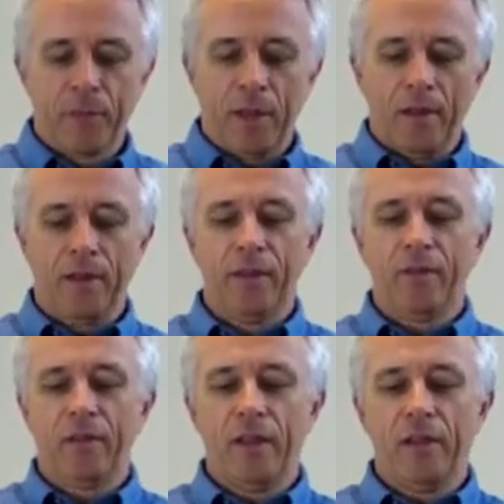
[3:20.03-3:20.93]

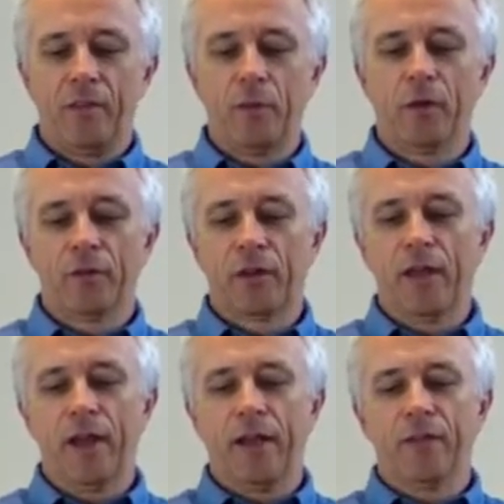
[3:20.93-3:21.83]
This is what
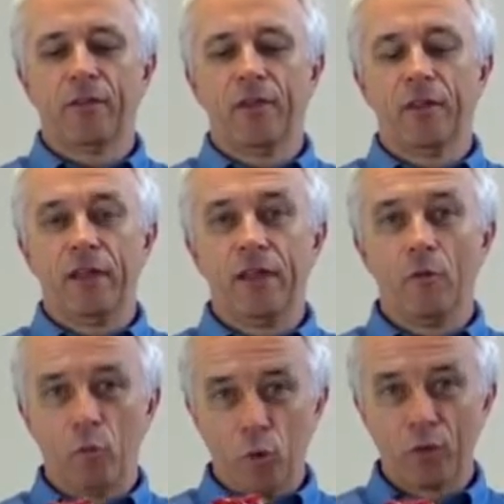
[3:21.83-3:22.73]
connects the
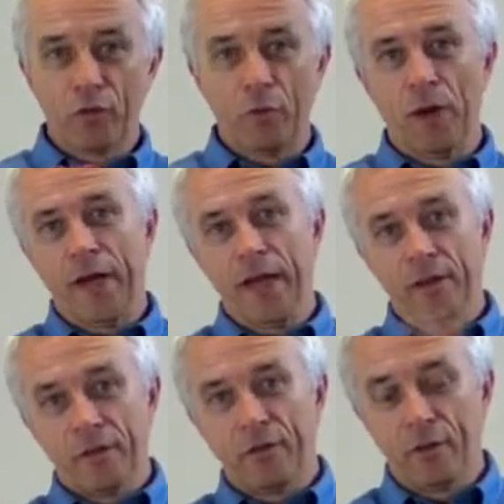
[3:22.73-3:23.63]
waterway
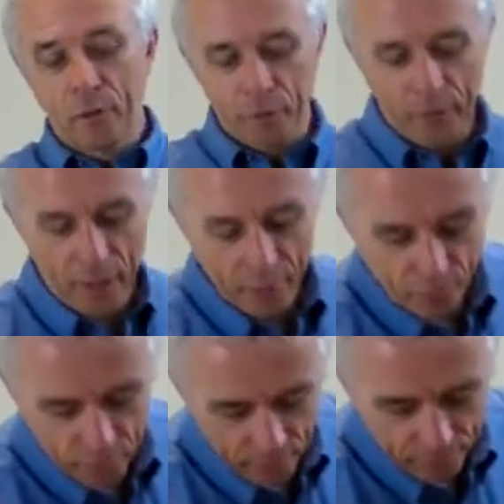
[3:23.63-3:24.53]
to the hose
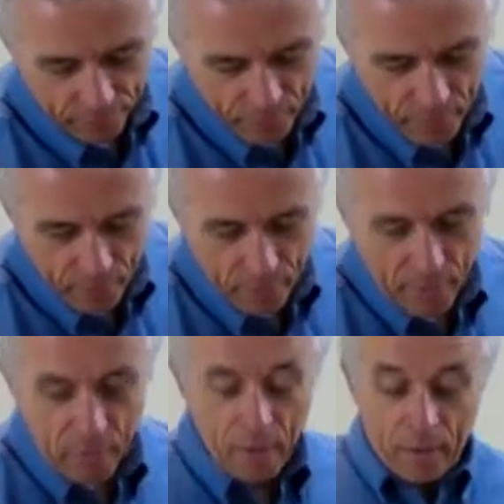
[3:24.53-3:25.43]
reel.
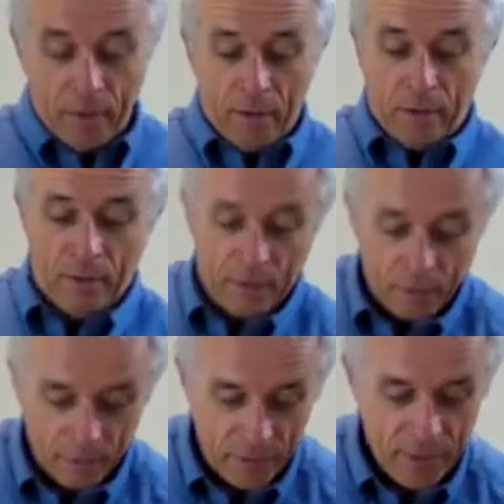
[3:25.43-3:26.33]

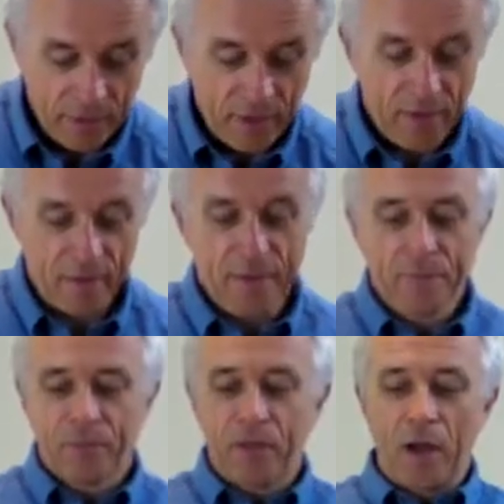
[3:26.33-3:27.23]
These here
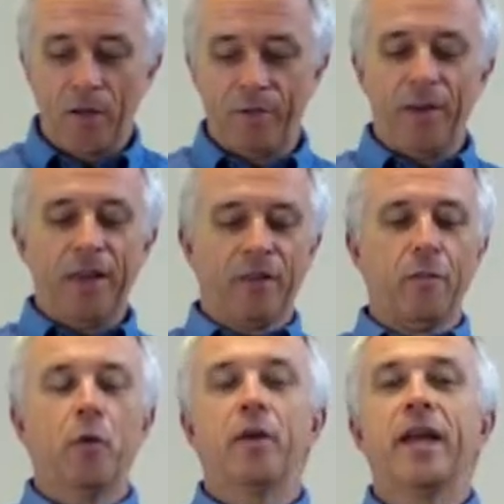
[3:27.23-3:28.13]
are
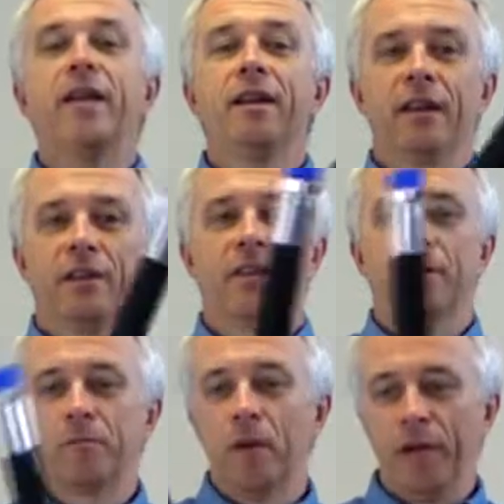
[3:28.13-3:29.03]
flexible inlet
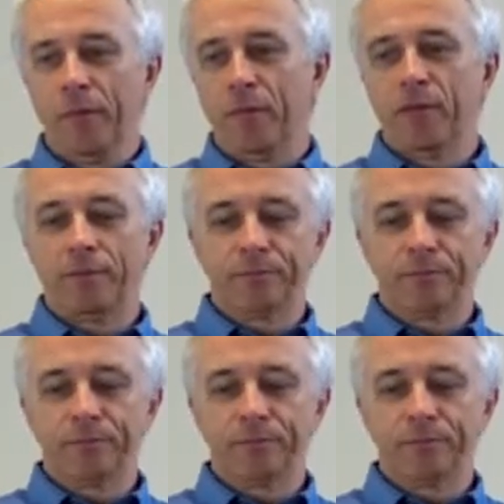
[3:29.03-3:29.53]
pipes.